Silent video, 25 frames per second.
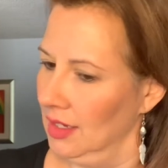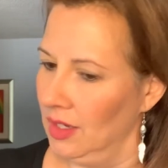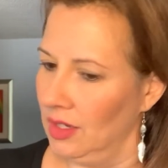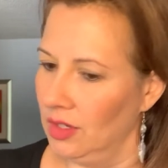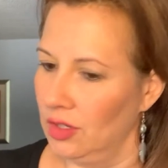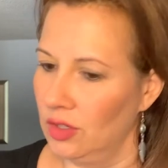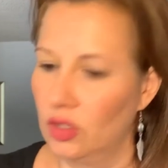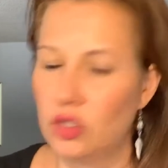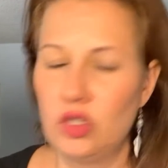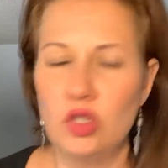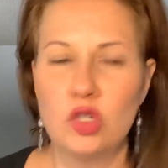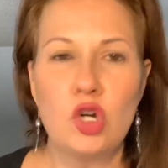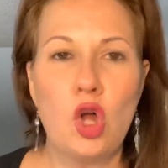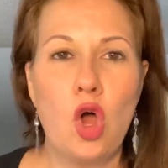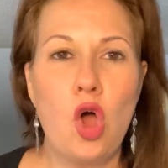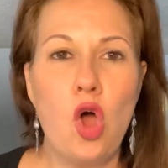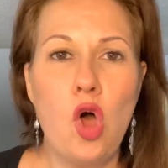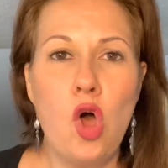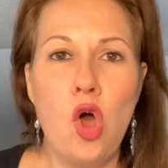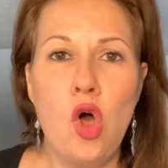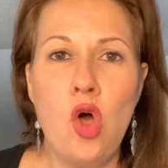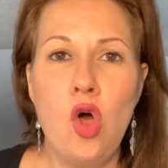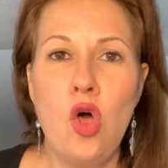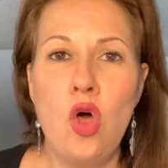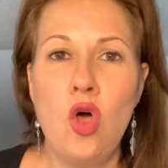Good
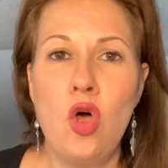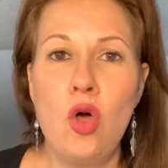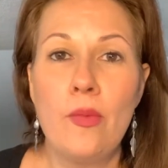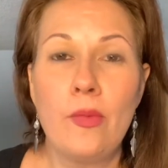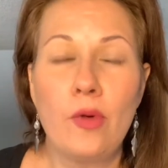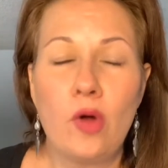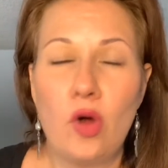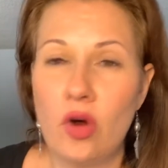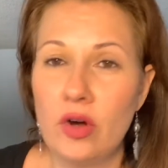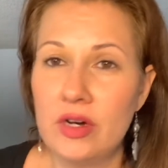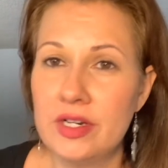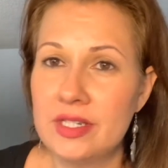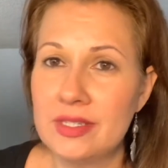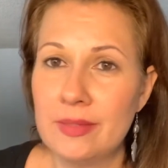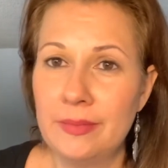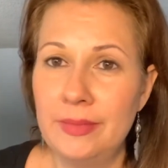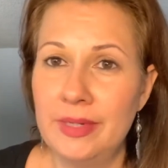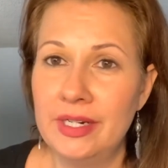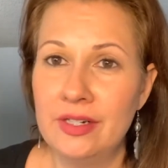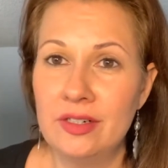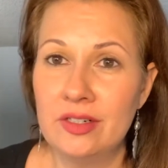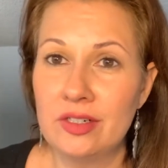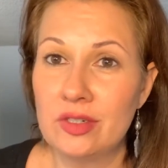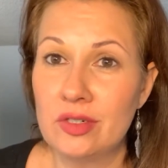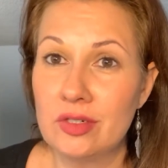old Course of
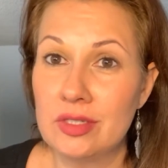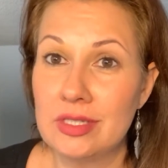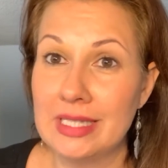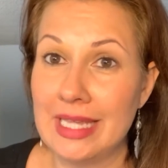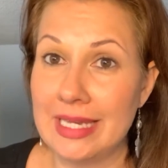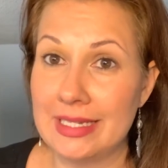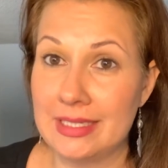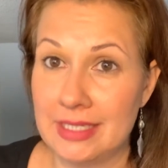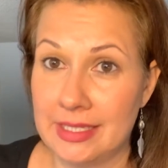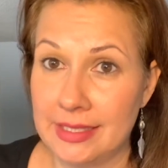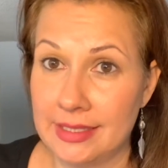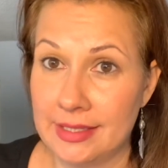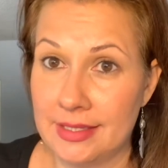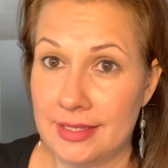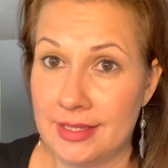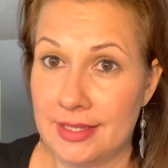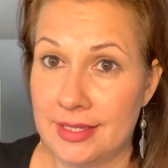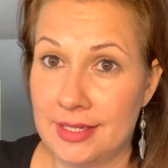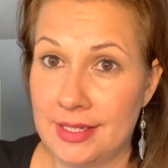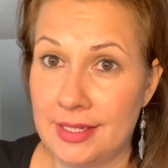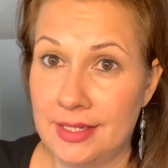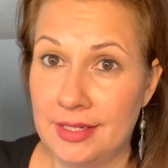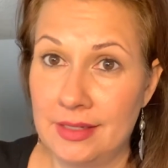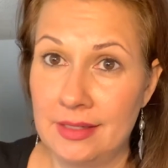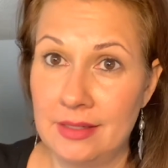Miracles
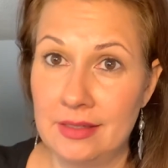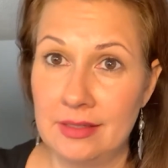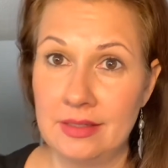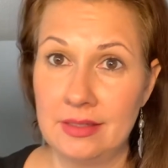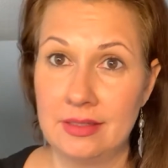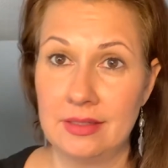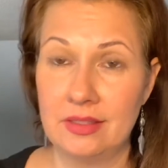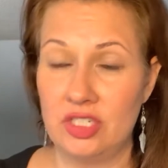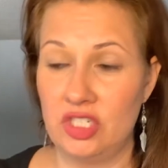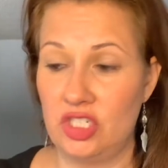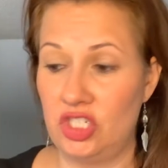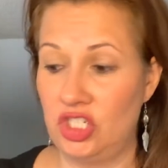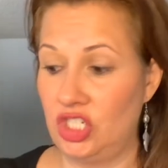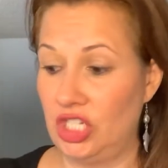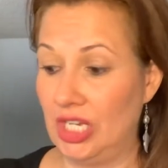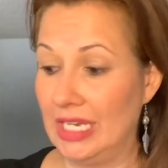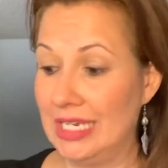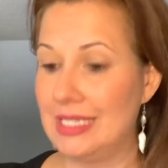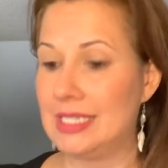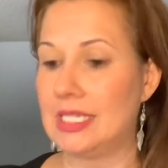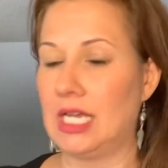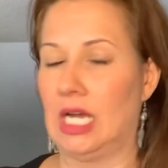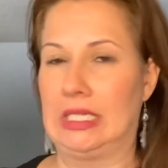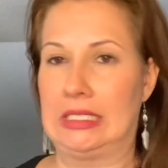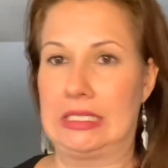lessons.
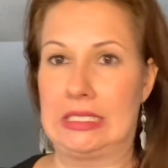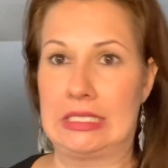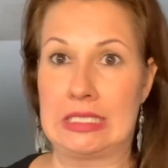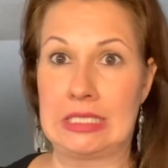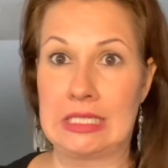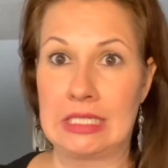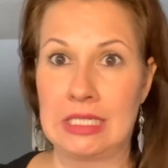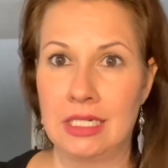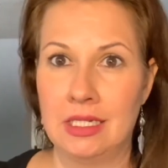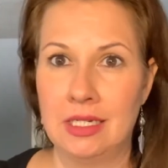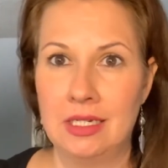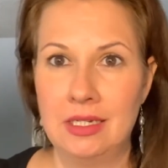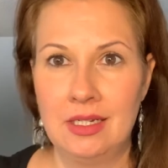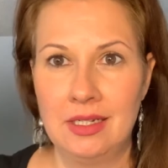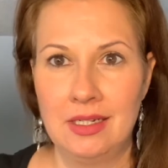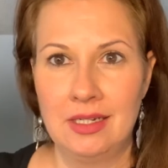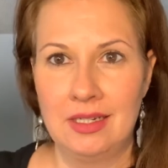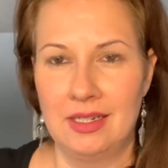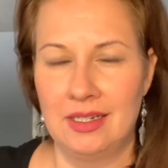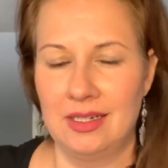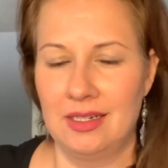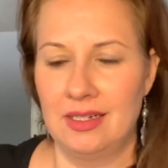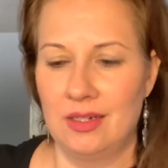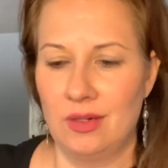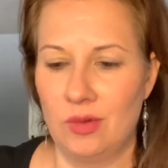Jesus.
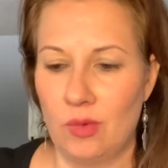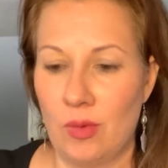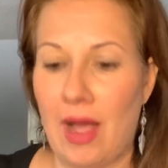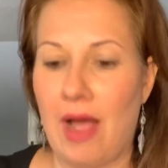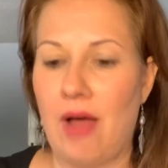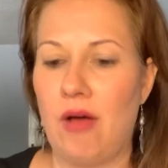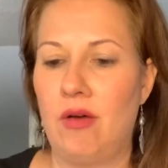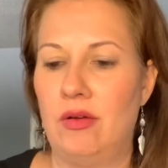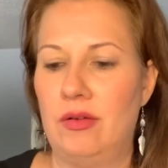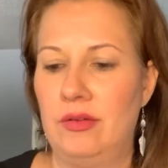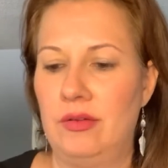Wow.